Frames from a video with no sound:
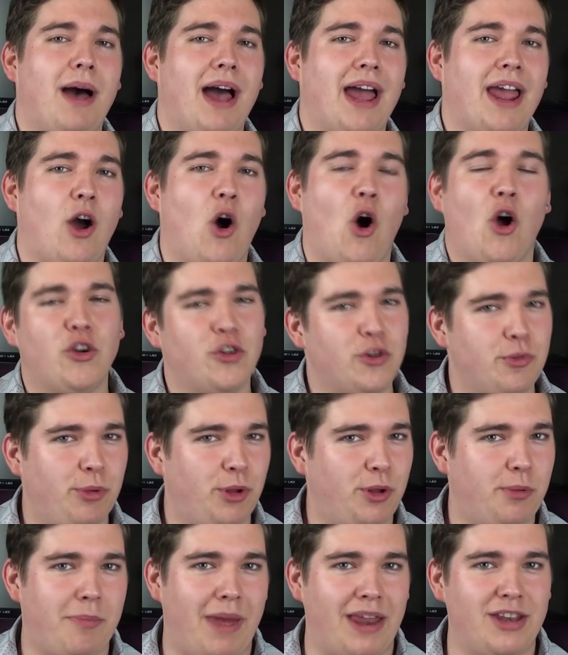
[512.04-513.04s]
my
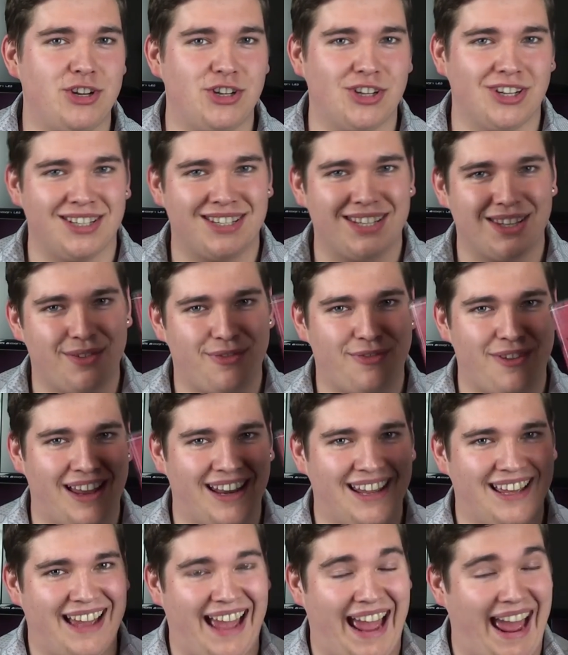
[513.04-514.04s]
honourable mention to the
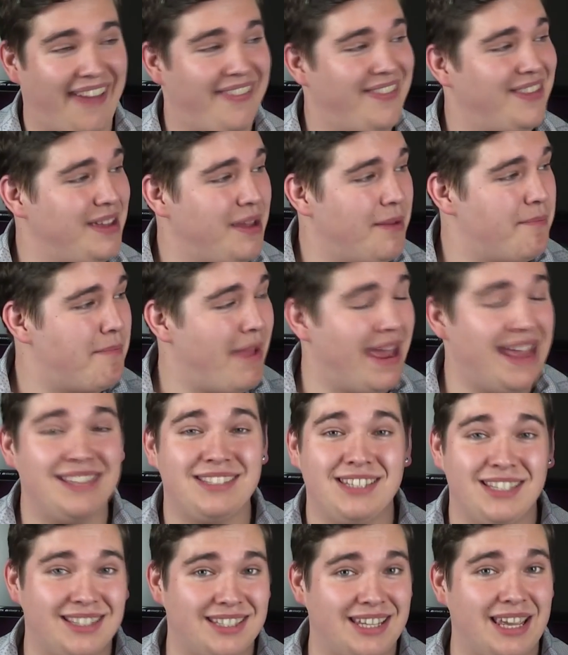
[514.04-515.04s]
fella and the
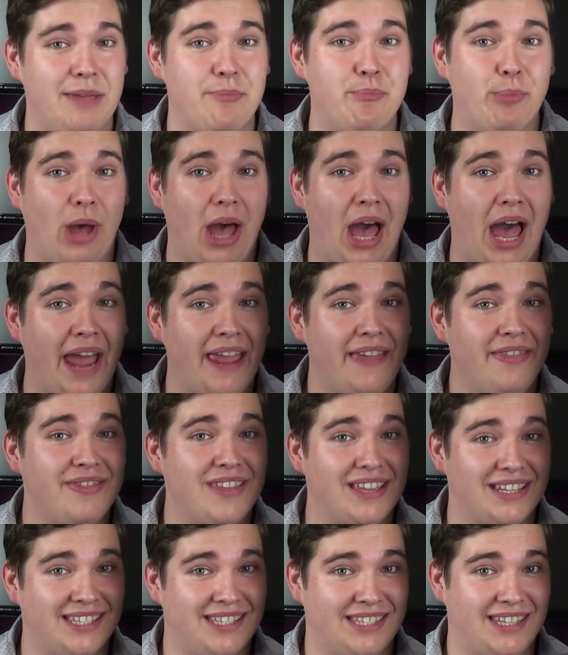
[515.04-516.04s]
amazing team behind
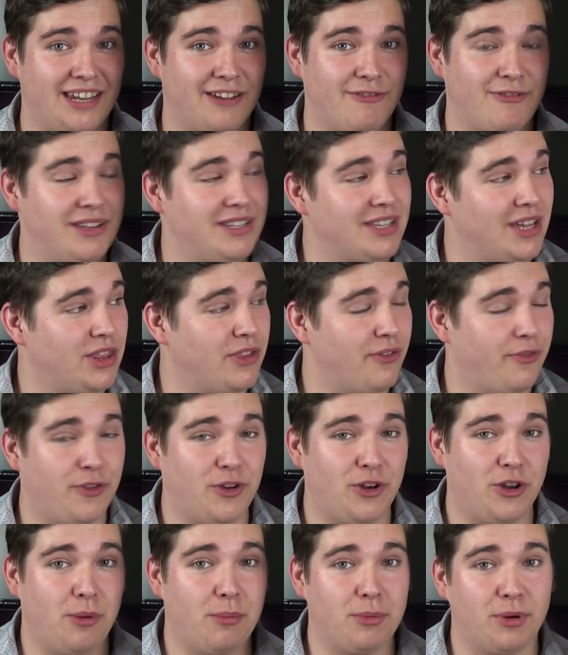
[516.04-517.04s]
this series and the
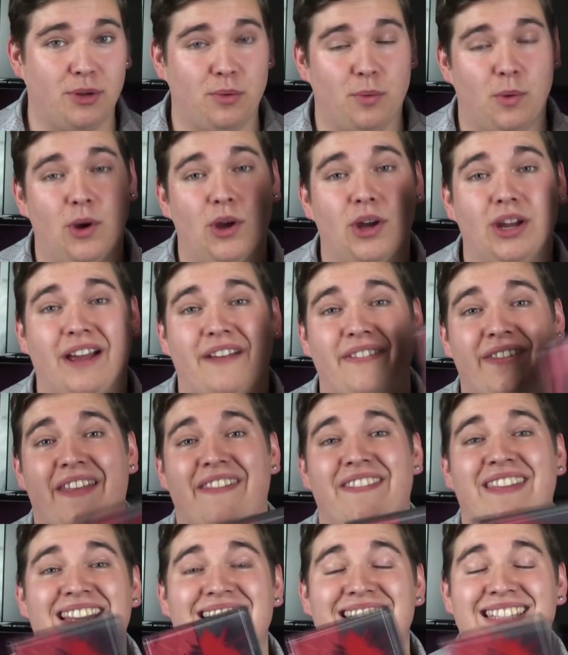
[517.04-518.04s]
phenomenal work
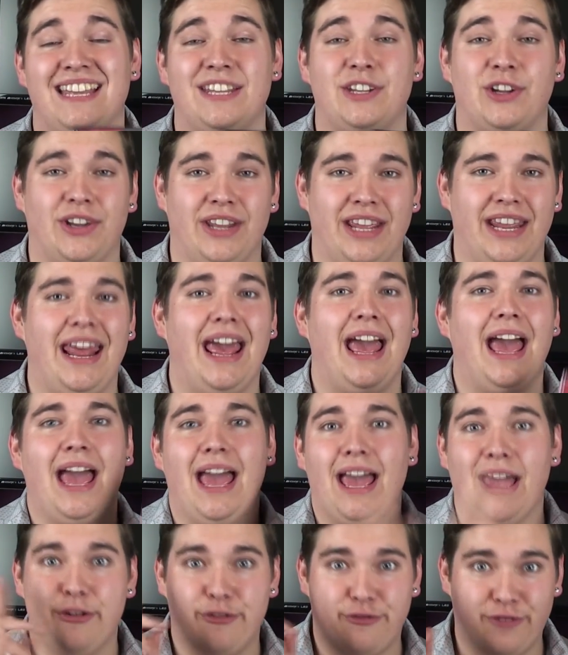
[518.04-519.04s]
that they did on it.
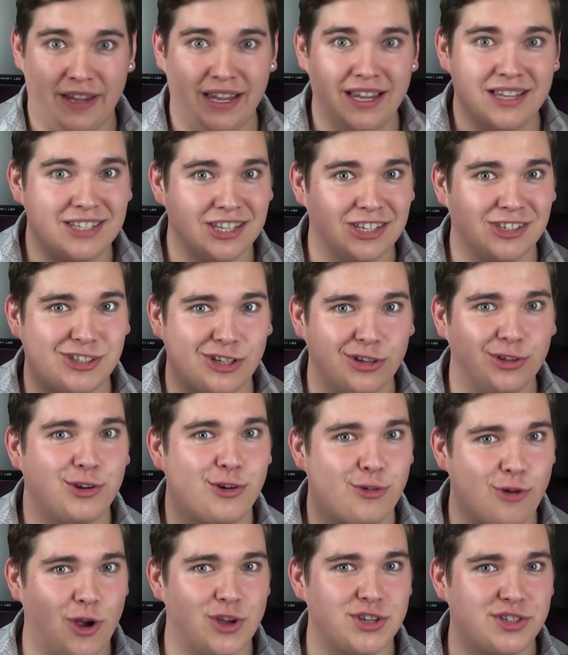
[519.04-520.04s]
Fingers are still
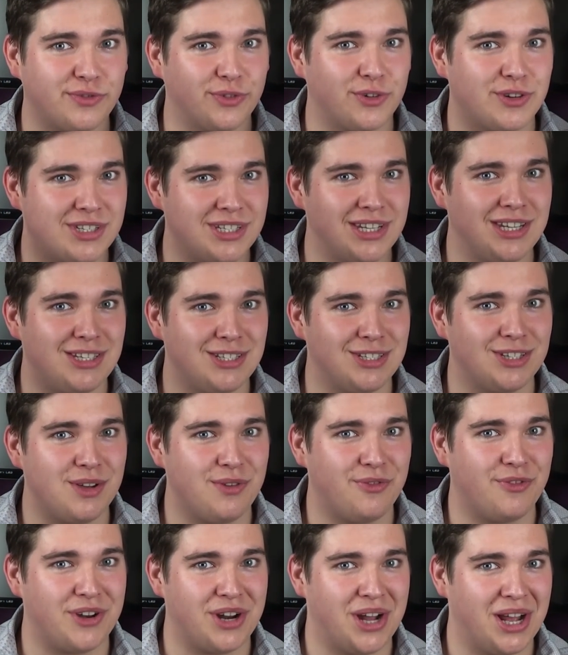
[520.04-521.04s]
crossed for a season
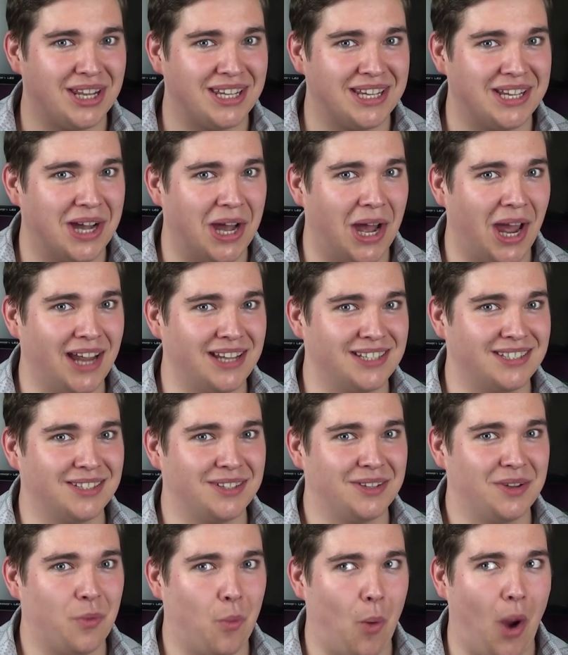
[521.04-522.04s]
2 finale,
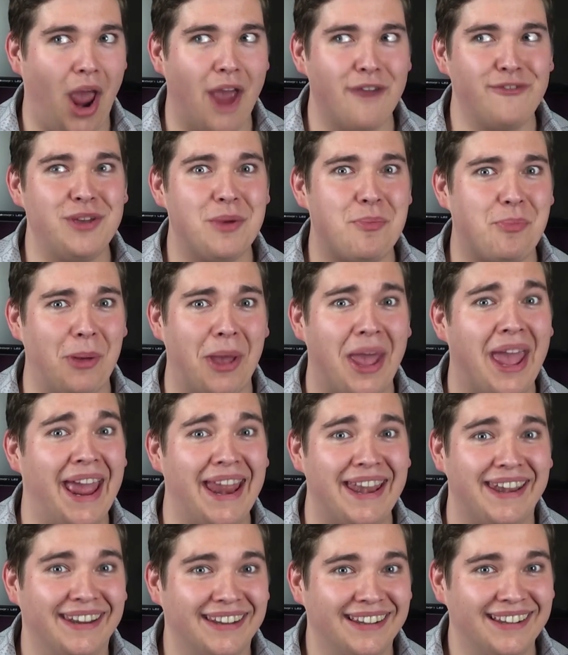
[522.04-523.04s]
guys. Where have you
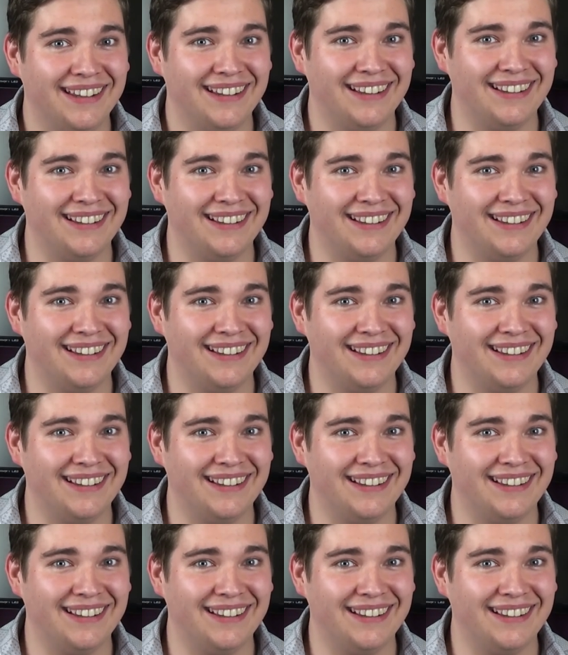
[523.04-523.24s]
been?